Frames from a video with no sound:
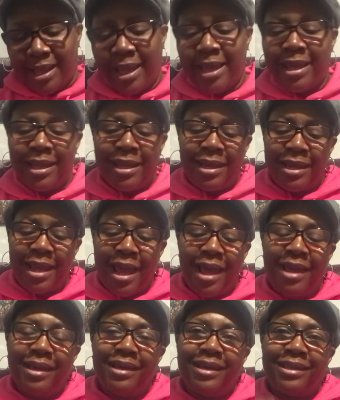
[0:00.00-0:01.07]
And
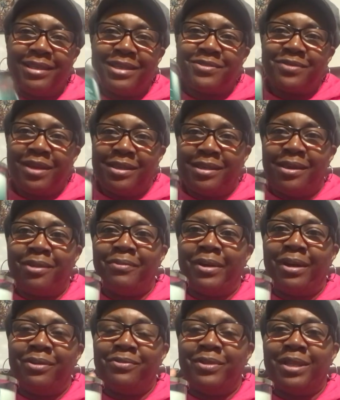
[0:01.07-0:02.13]
that's what I thought
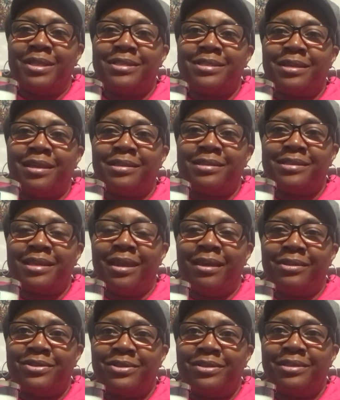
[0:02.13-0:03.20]
about when I saw this
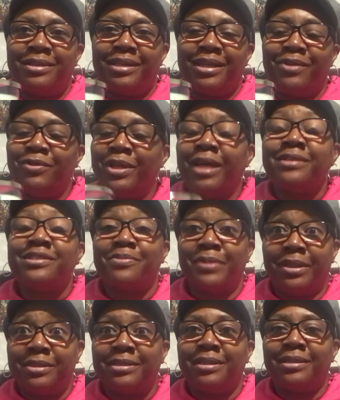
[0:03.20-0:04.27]
candle, when I
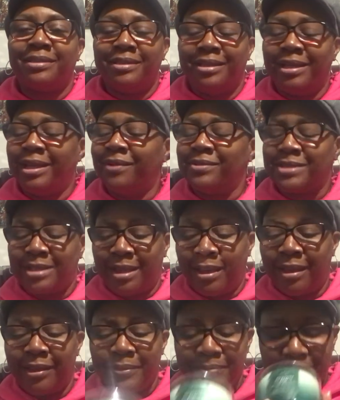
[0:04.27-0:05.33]
smelt it, and I was like,